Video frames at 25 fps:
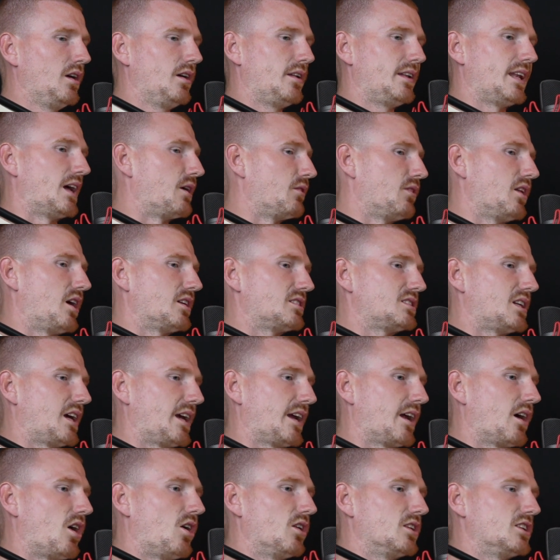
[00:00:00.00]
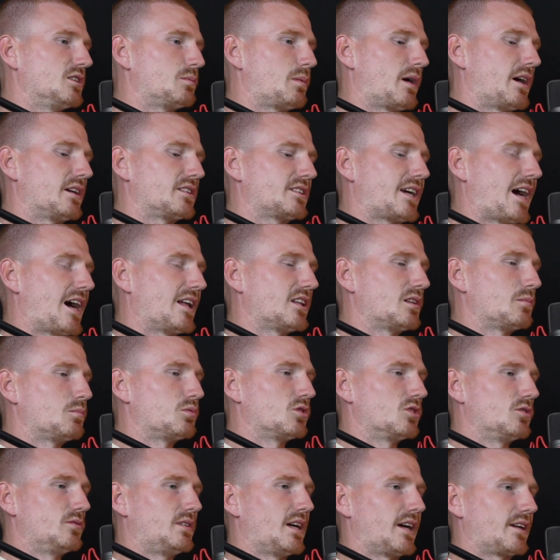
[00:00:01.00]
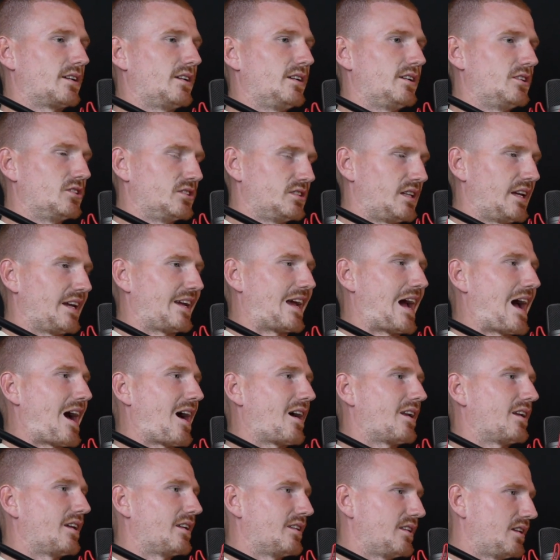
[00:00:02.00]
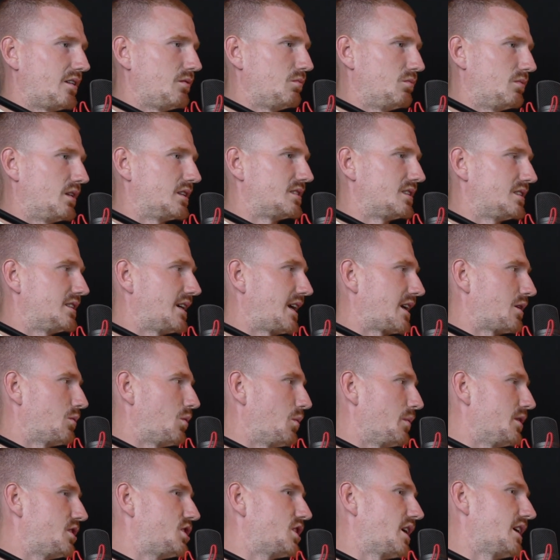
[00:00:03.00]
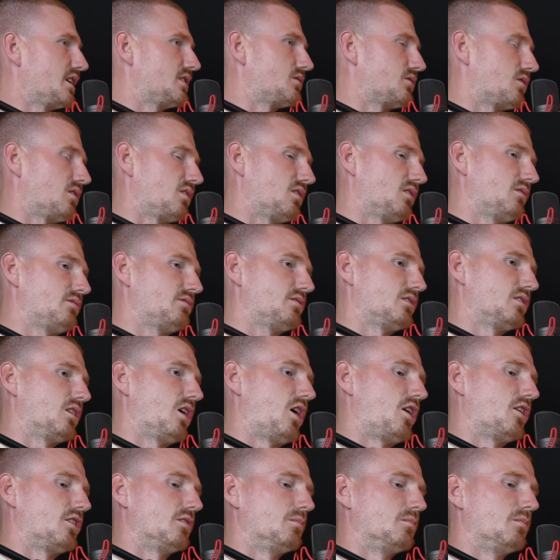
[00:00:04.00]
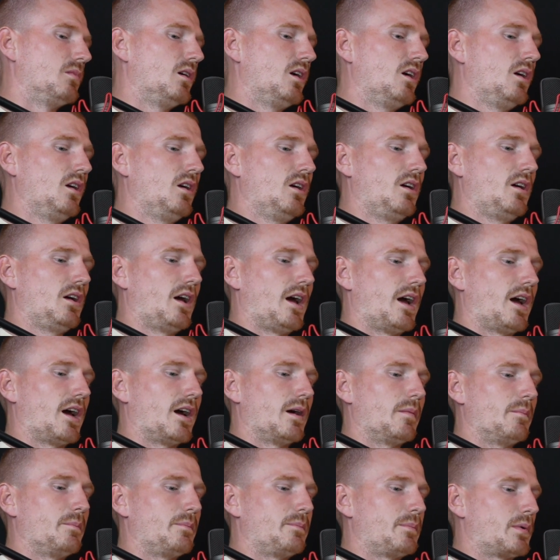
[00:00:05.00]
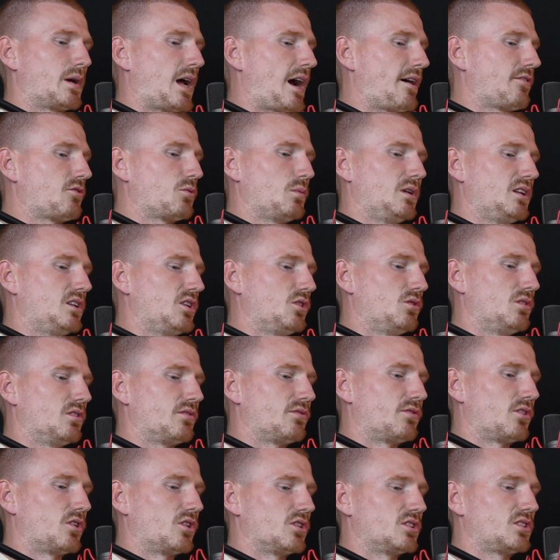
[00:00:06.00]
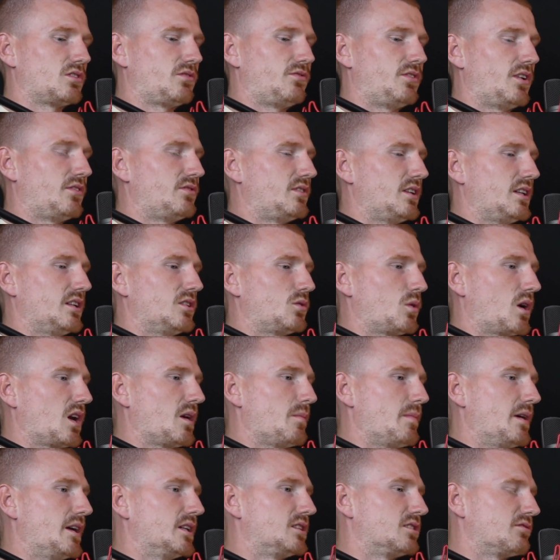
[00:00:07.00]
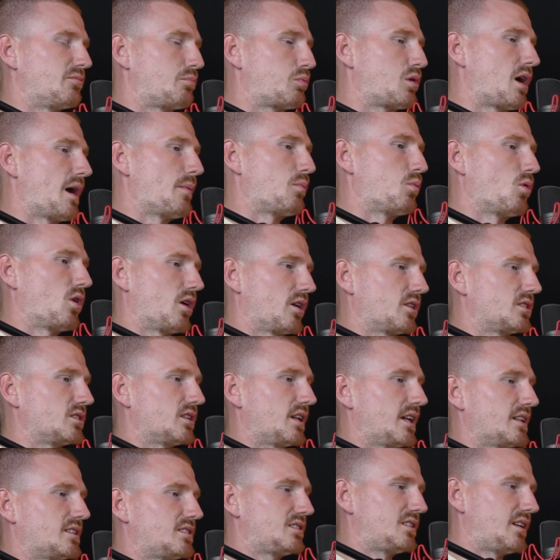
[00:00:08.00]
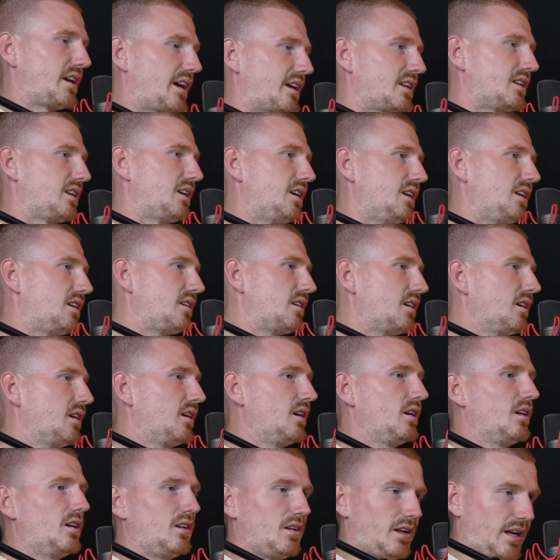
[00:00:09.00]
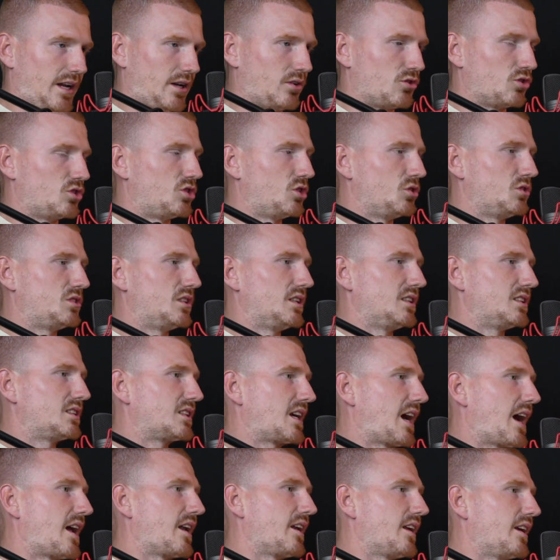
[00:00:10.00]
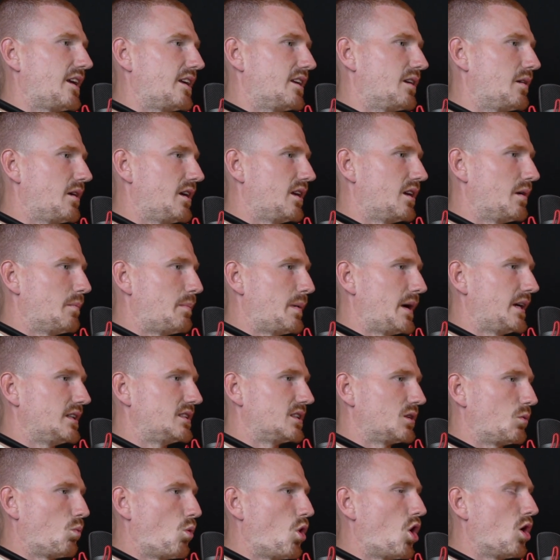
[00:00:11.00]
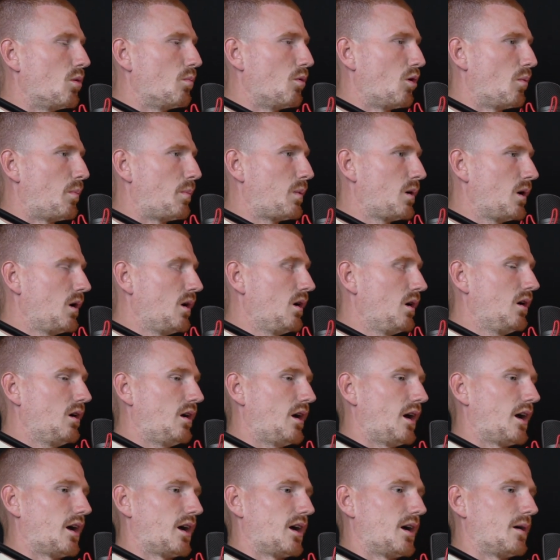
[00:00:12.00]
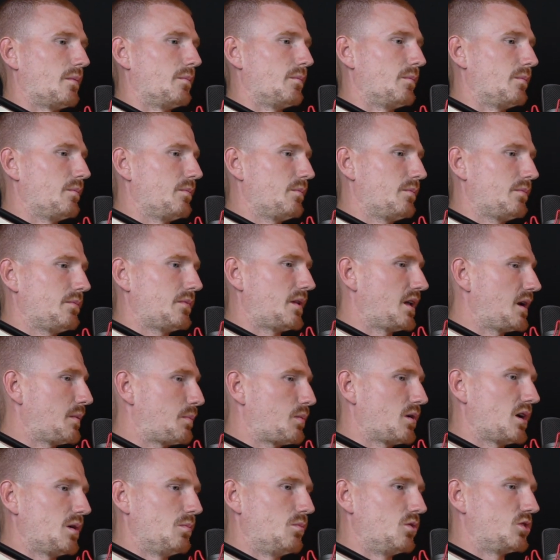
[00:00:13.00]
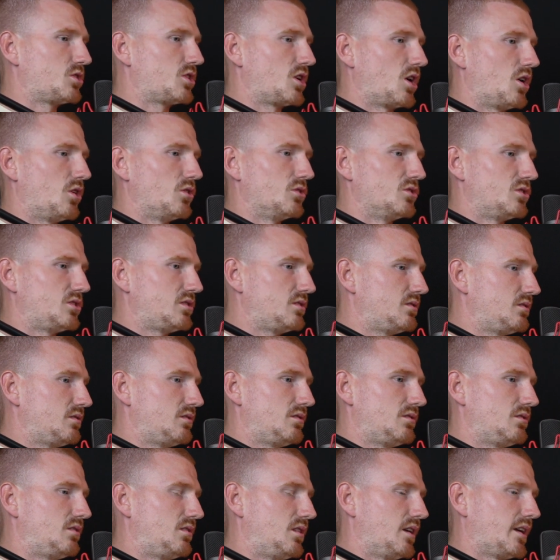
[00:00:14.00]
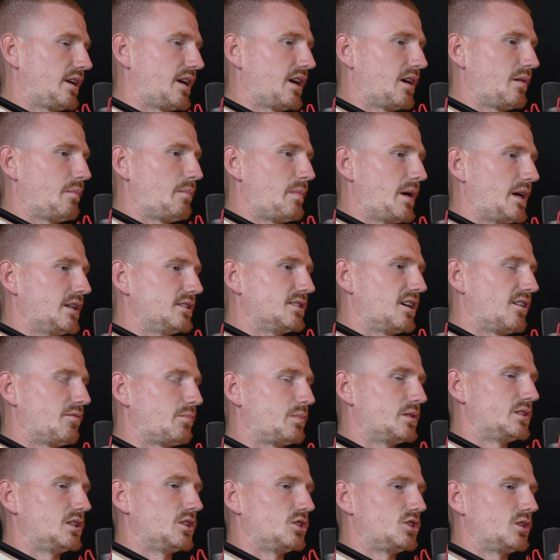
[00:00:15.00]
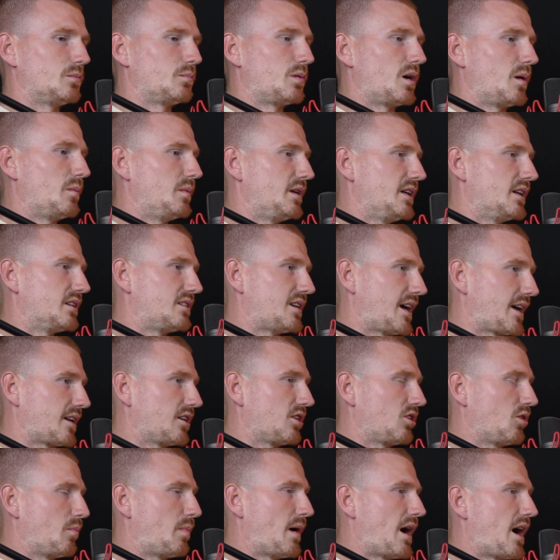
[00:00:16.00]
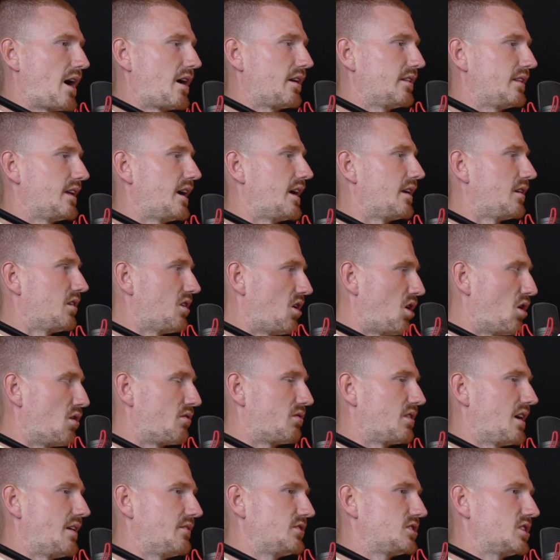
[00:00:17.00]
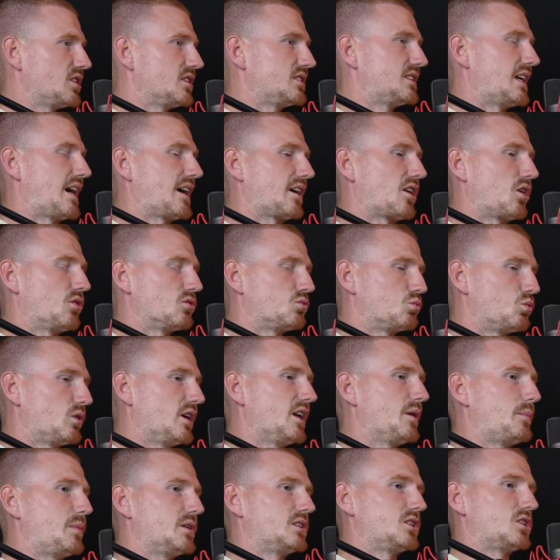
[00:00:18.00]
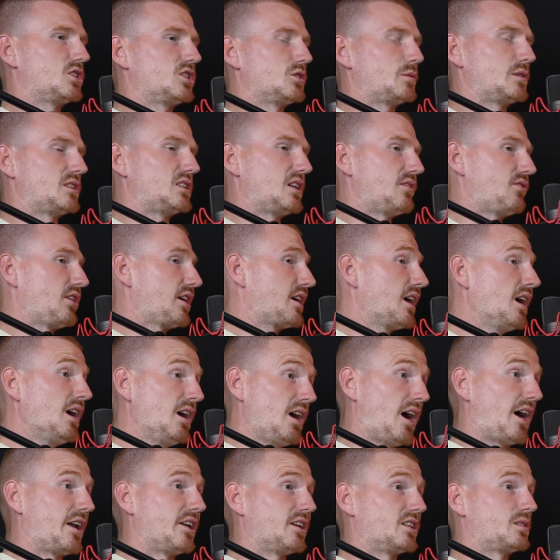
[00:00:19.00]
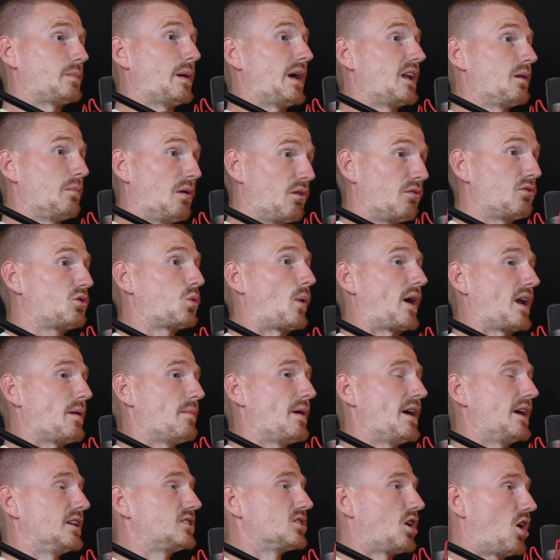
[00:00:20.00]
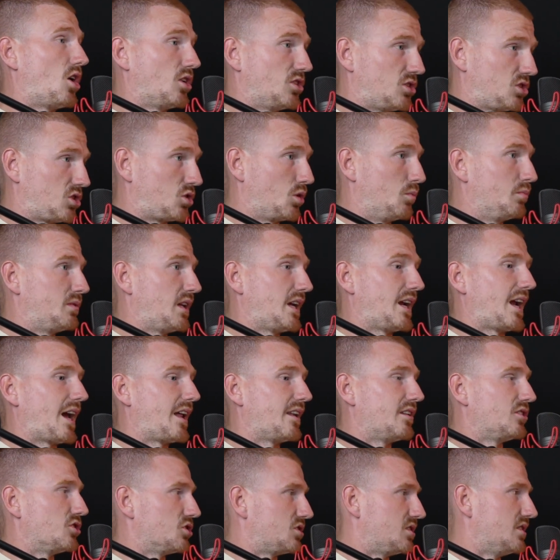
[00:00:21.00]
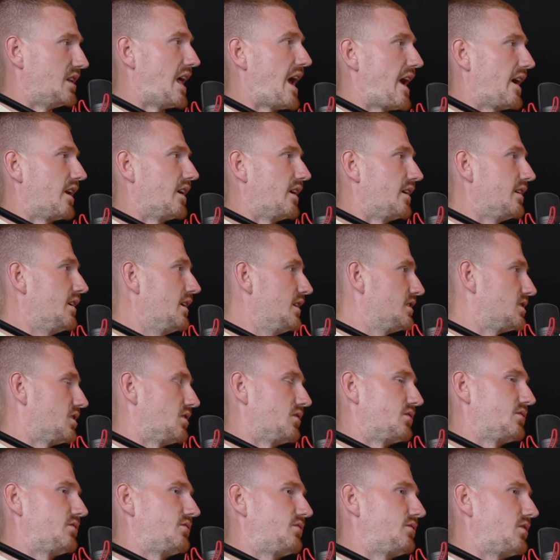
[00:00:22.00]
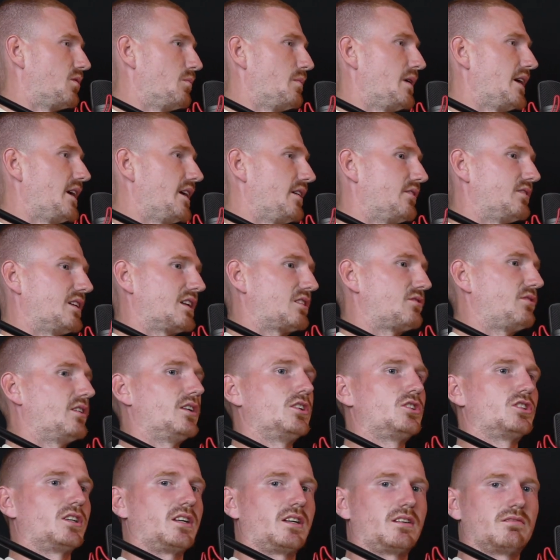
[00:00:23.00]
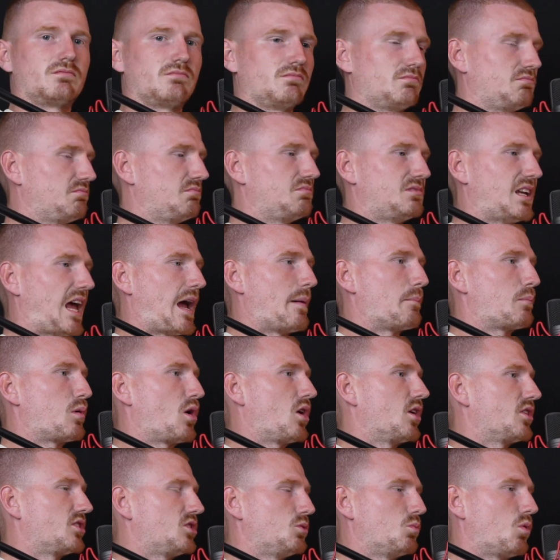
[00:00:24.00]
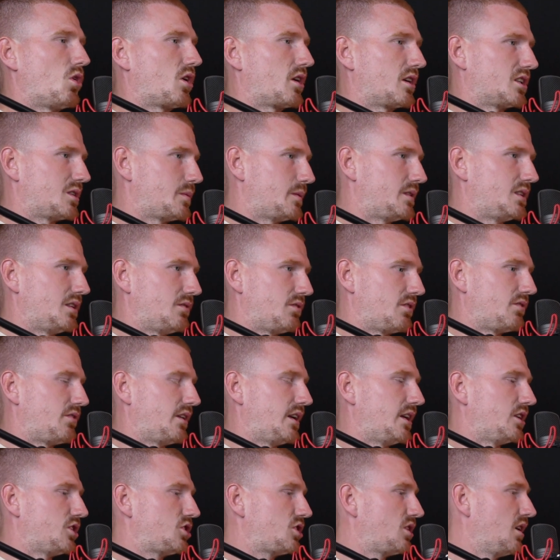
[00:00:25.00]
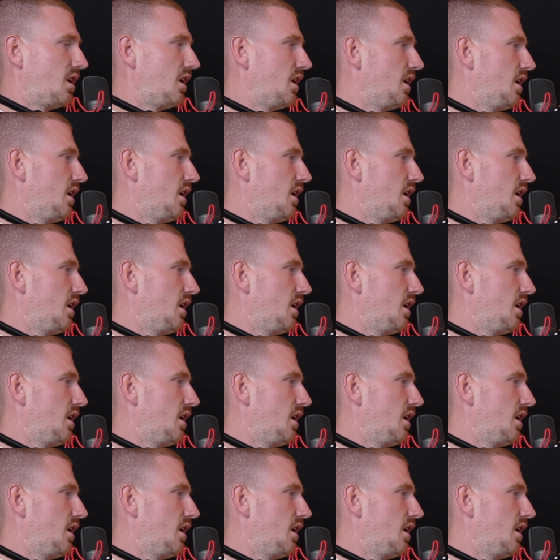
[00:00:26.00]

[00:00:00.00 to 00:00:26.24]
Now, not saying all these players can't improve technically, because they can, and that's exactly what we chase for a lot of them. But after we do the first 15, 20 minutes of prep work, so that's technique, introducing scanning in a basic warm-up, then it pretty much goes, again, based off position, probably a technical pattern that overemphasize that goes really position specific, and you spend about 20 minutes on something and just nail it. So for me, if that's finishing end product, you work on a specific finish.